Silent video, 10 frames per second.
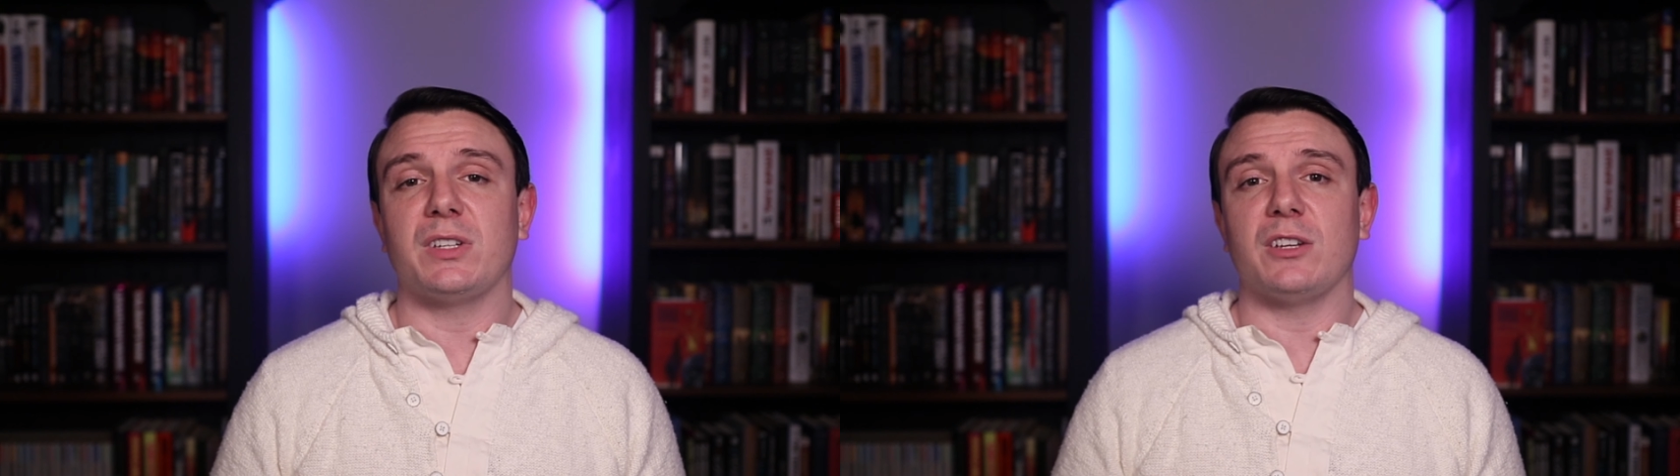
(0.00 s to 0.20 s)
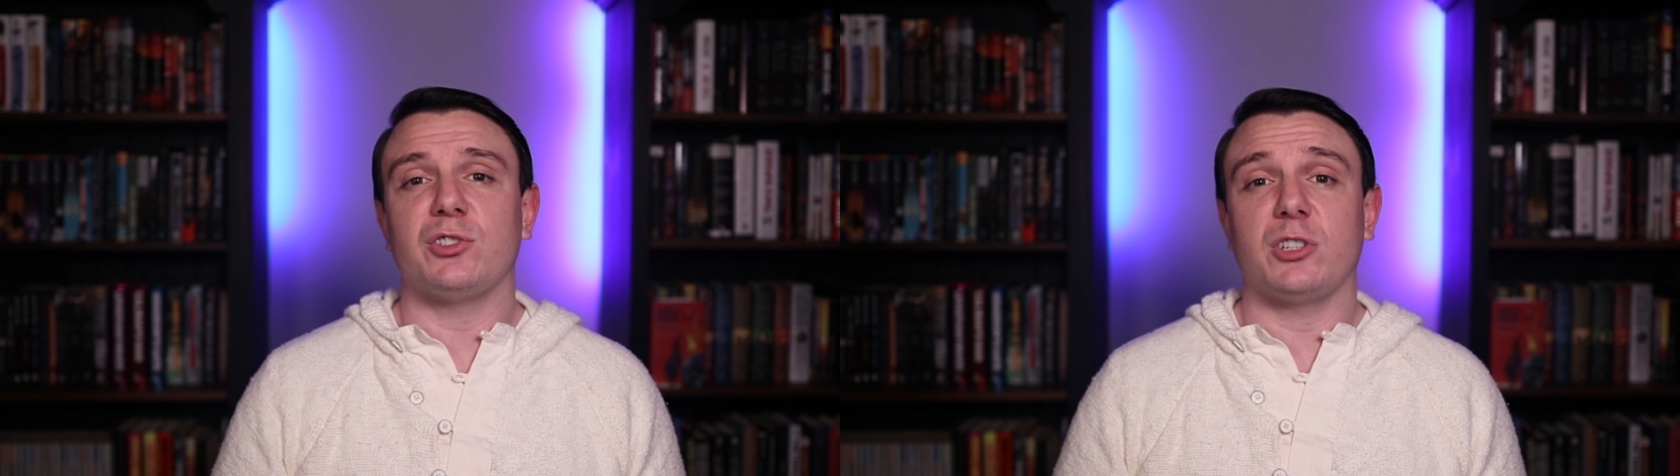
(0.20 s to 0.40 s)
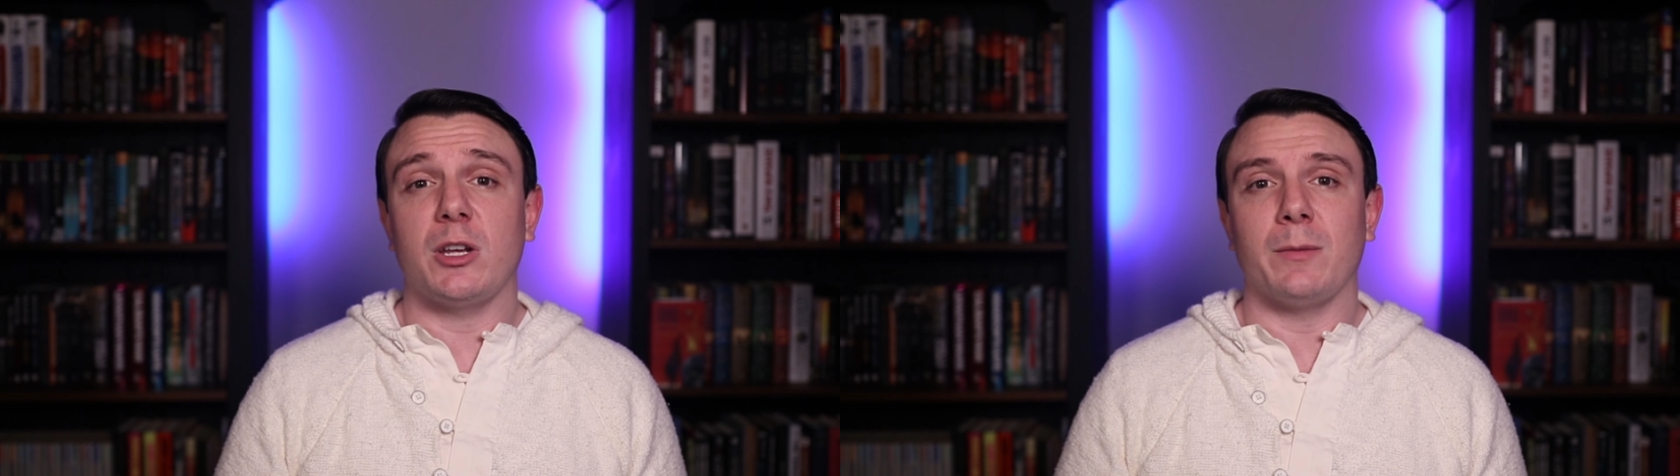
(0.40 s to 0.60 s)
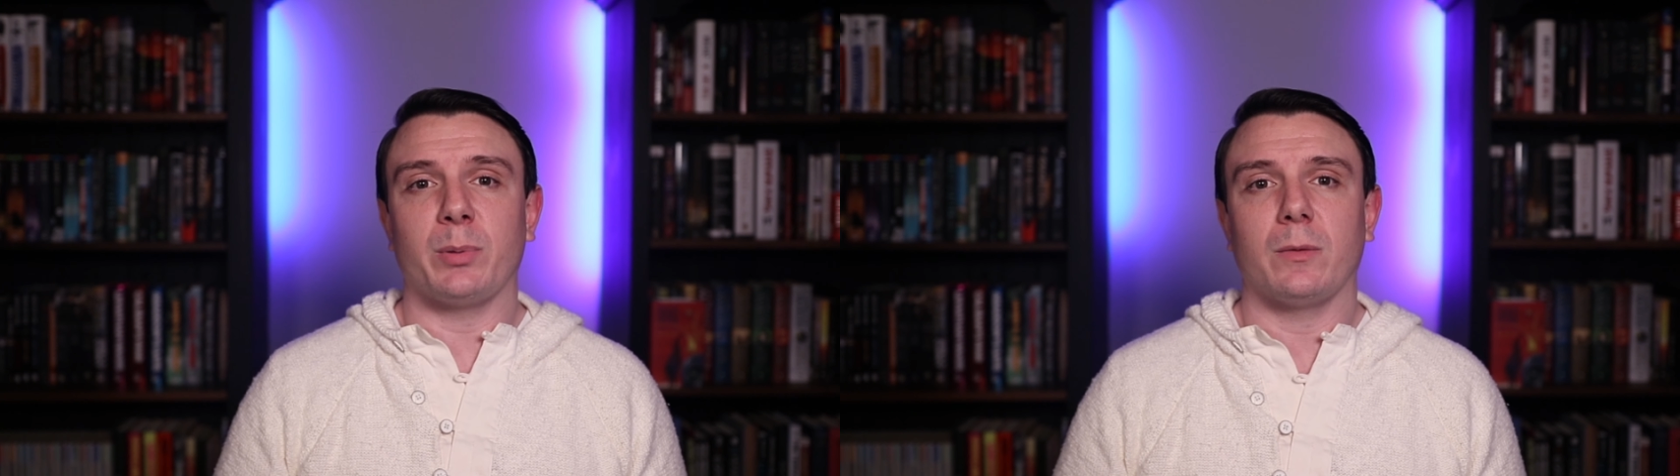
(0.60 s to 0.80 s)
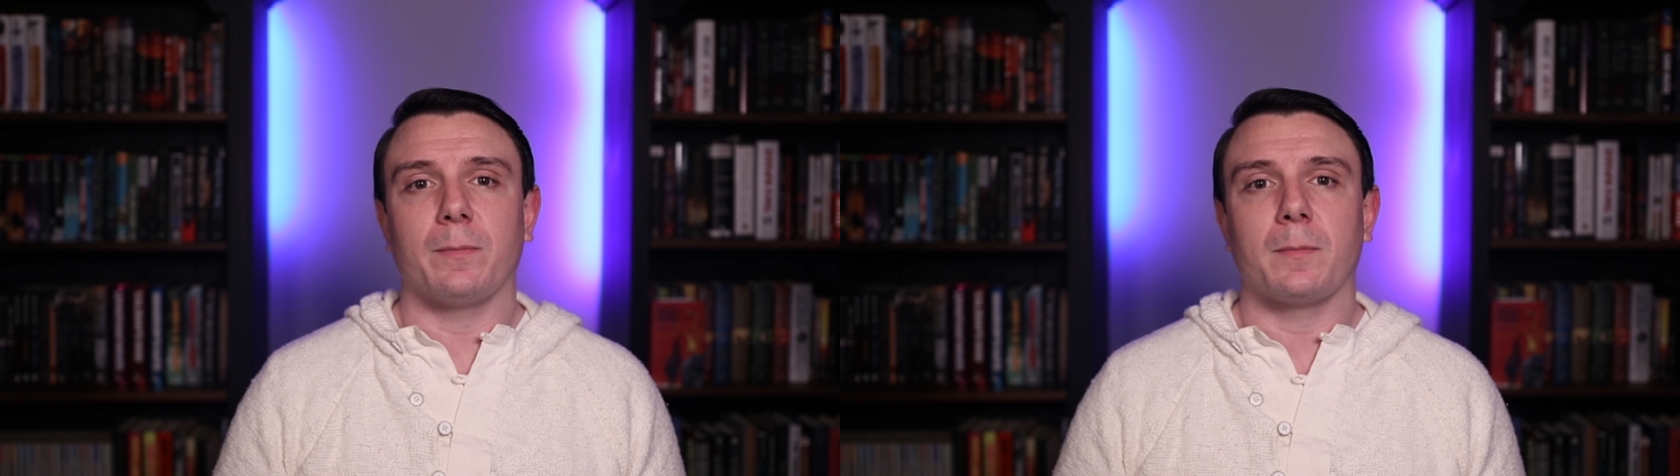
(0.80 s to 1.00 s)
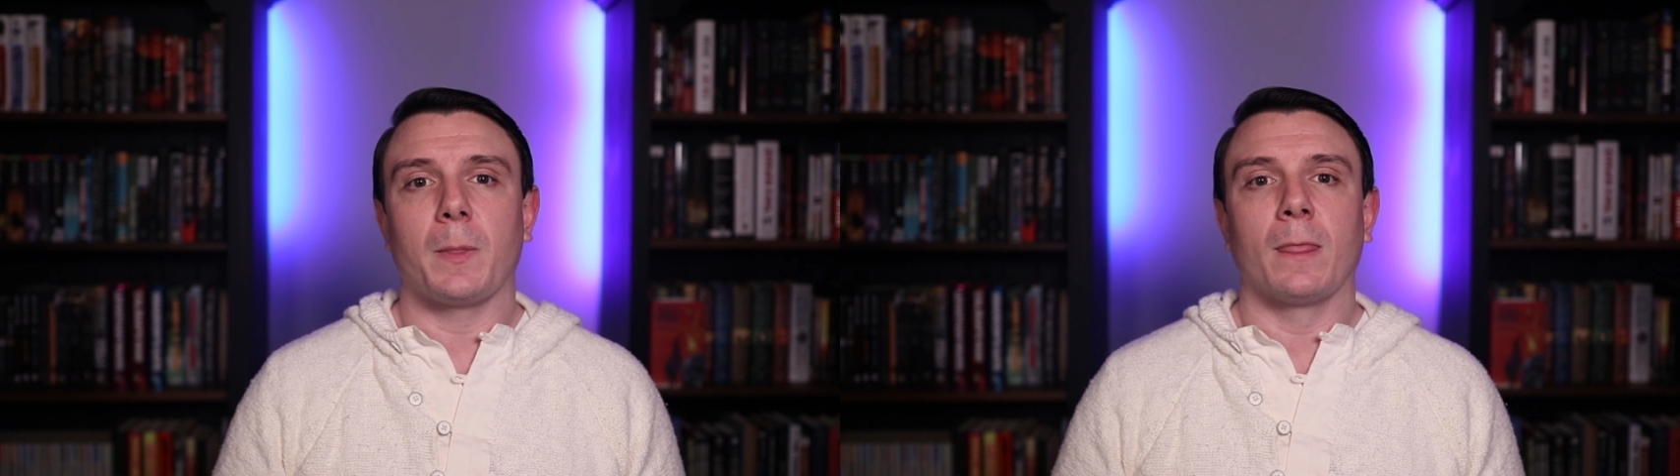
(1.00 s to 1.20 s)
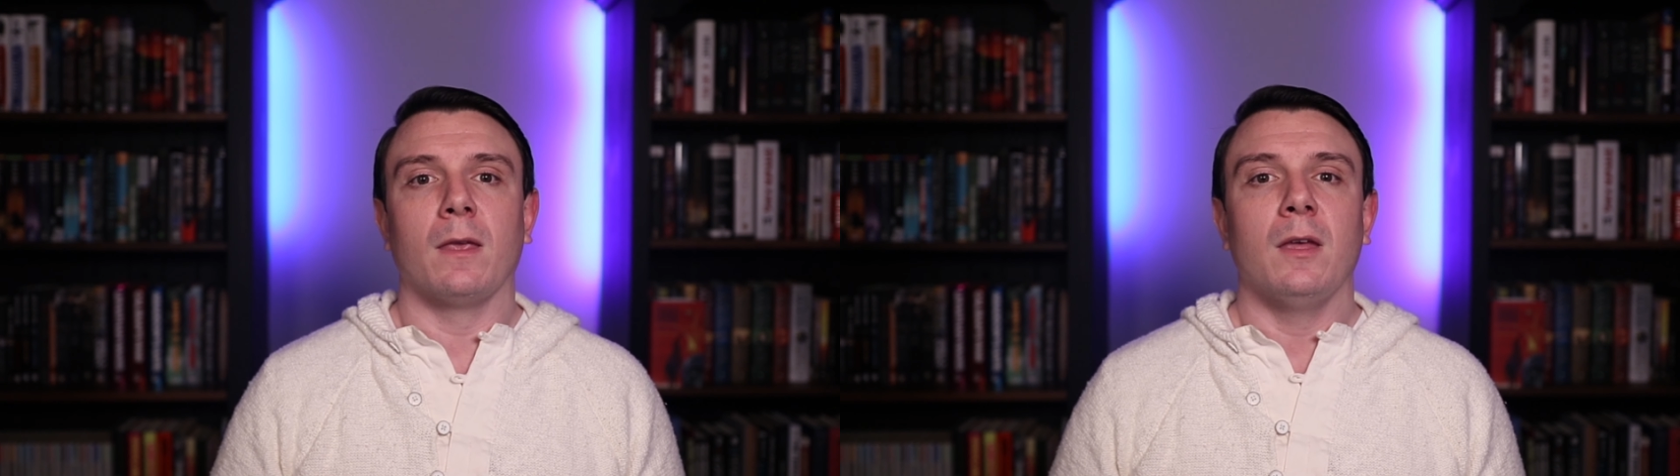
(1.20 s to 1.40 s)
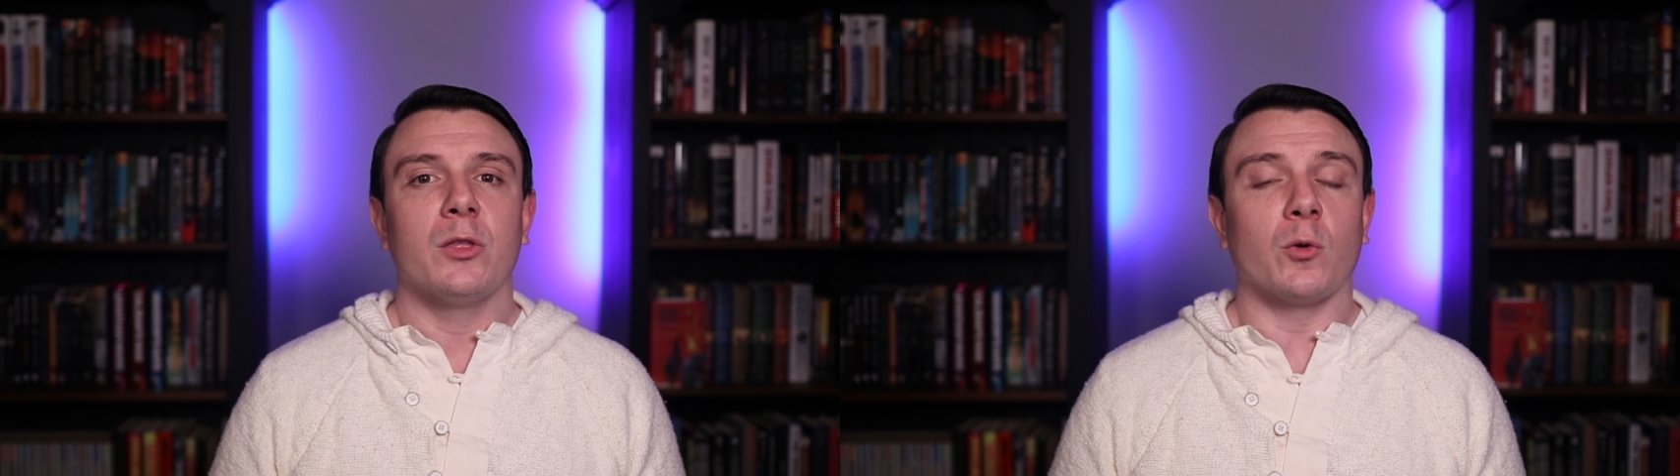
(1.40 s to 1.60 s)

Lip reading: shape. The